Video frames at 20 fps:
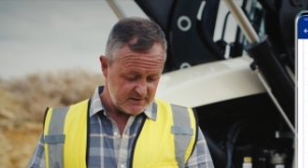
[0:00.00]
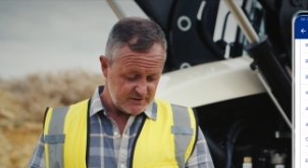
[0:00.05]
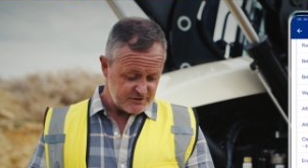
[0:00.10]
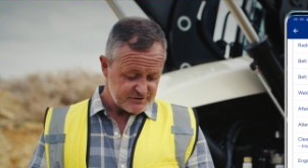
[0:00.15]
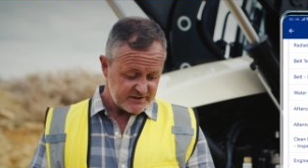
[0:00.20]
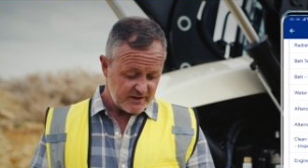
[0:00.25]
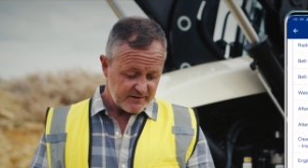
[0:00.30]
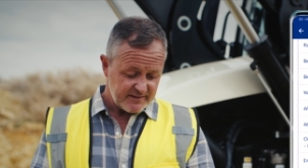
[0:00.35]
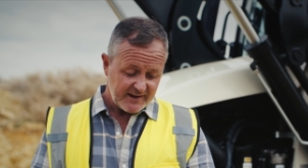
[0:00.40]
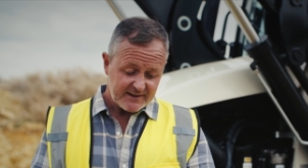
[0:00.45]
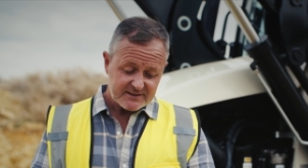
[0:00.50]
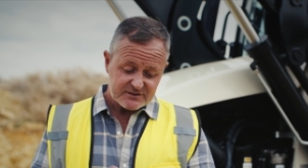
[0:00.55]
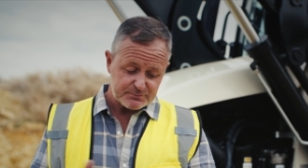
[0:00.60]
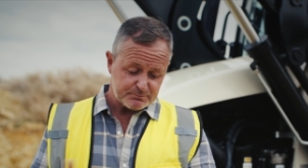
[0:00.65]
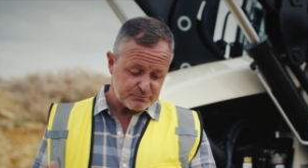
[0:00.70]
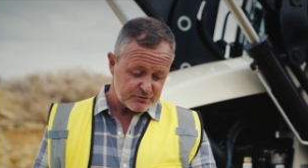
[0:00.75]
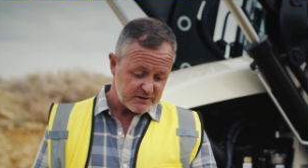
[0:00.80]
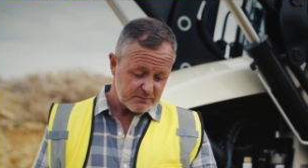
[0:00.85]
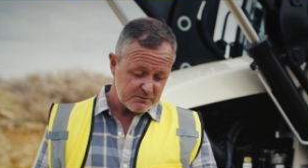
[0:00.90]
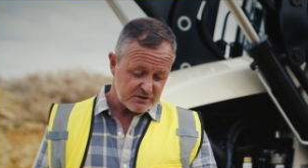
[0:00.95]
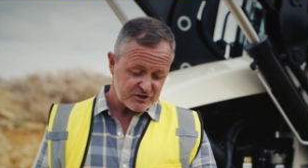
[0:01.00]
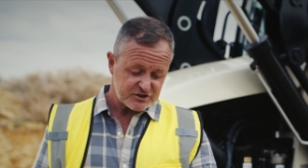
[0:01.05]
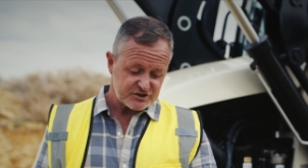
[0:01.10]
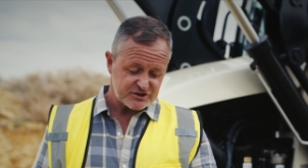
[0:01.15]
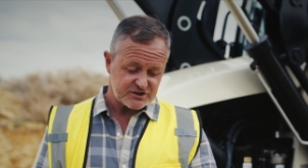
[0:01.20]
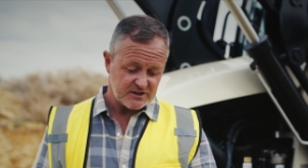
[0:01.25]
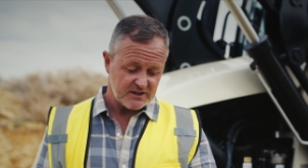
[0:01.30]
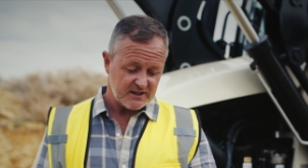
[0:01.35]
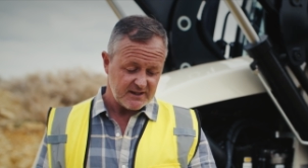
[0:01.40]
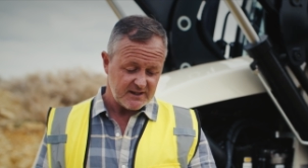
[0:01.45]
So that's pretty
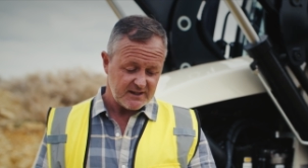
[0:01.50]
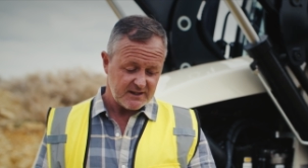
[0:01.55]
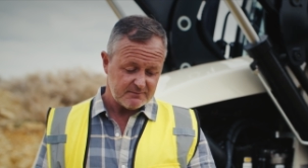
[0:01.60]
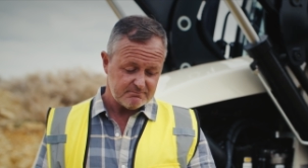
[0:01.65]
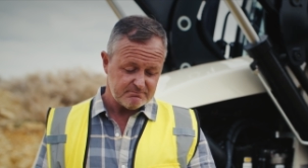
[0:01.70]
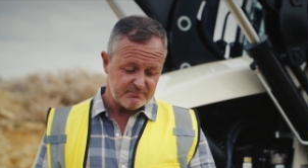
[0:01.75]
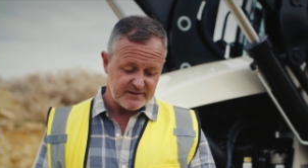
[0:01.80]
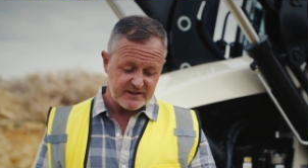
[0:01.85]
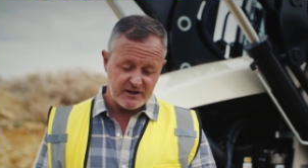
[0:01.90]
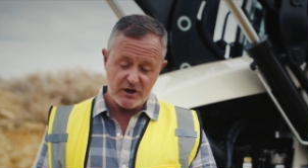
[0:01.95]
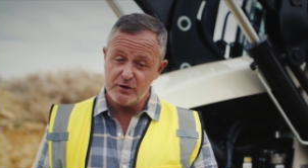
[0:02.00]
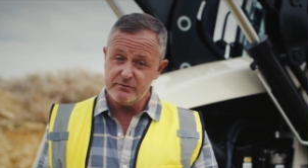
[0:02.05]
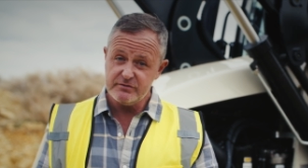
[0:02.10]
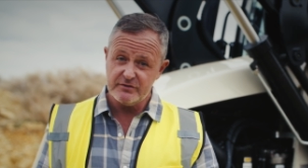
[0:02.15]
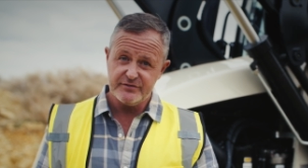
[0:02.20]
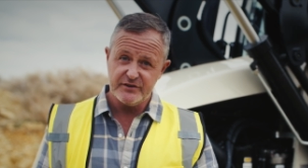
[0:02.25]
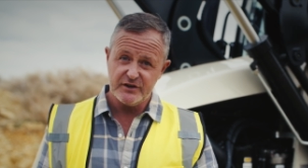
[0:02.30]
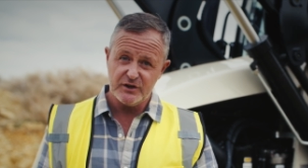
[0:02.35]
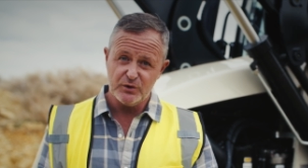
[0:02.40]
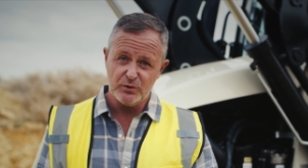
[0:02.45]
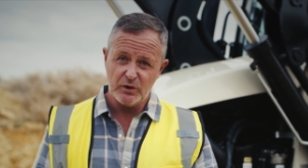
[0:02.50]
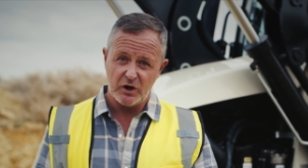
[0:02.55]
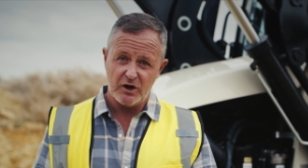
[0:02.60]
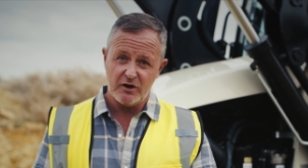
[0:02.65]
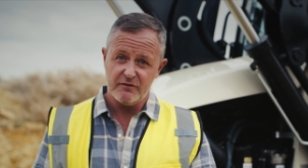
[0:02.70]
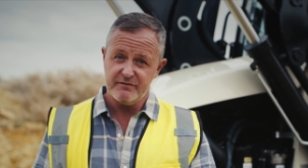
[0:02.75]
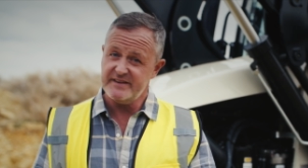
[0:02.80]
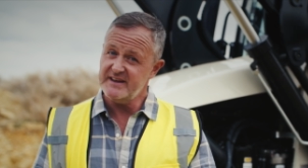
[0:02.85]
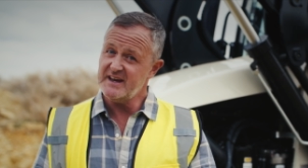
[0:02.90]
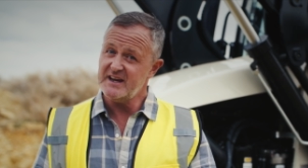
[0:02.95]
much um, the overview
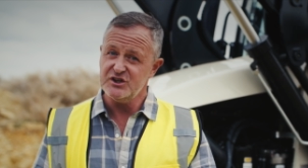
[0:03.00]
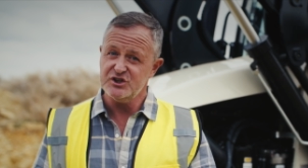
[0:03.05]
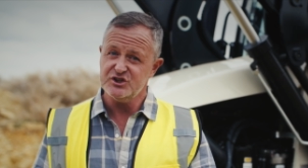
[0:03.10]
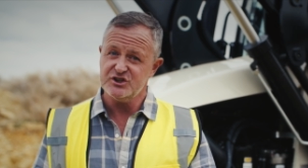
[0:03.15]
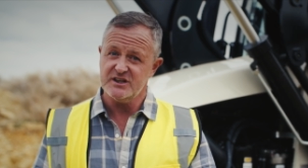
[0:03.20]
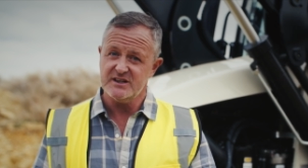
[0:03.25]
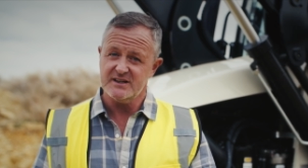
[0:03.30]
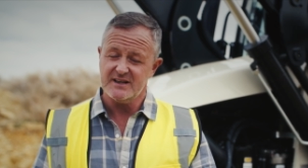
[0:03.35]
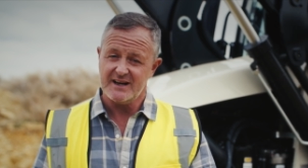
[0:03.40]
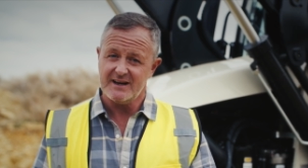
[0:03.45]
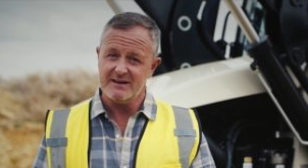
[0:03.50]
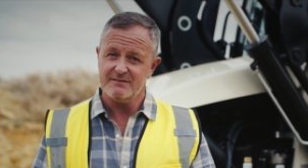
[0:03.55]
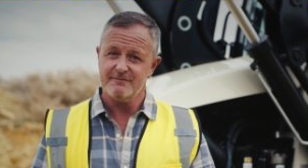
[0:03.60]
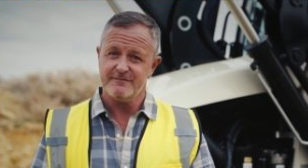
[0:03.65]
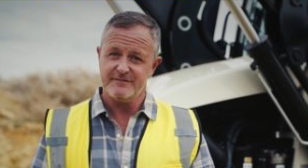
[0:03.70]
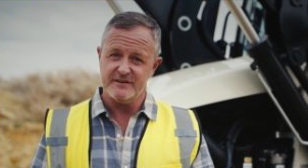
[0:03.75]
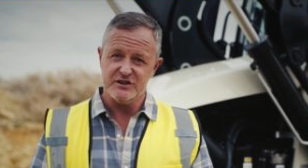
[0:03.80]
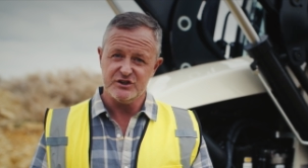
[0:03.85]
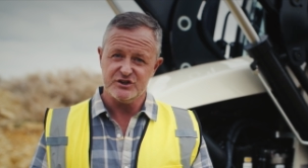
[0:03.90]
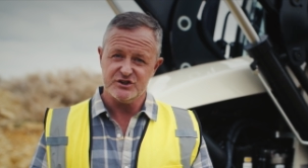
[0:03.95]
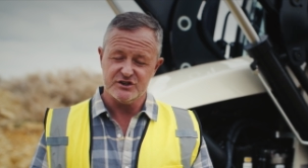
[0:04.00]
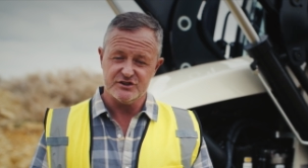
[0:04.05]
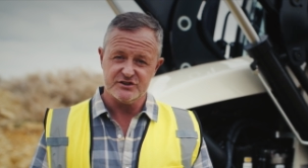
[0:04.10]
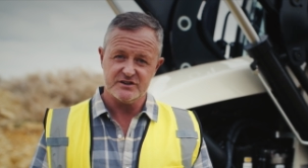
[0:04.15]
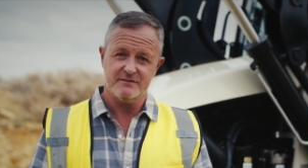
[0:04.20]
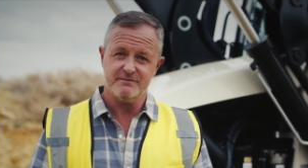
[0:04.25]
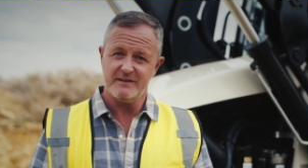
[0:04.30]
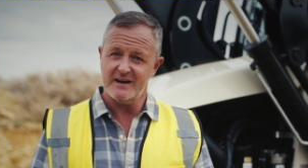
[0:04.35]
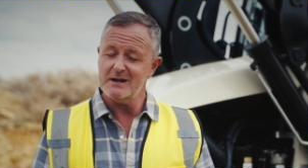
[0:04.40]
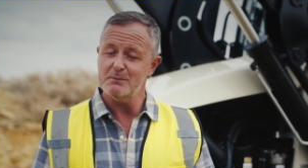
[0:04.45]
of the engine and features
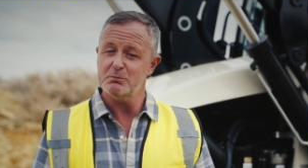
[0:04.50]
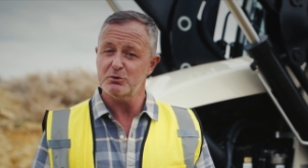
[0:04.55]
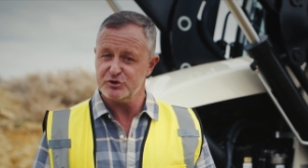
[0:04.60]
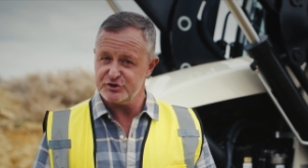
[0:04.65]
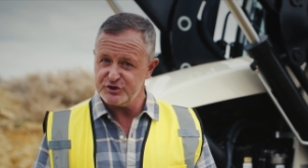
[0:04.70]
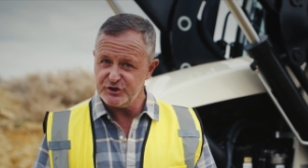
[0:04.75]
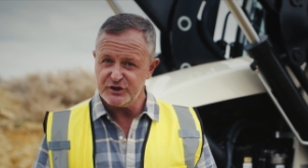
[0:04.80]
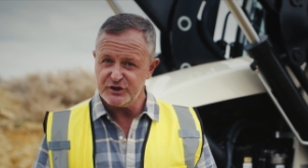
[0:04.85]
available to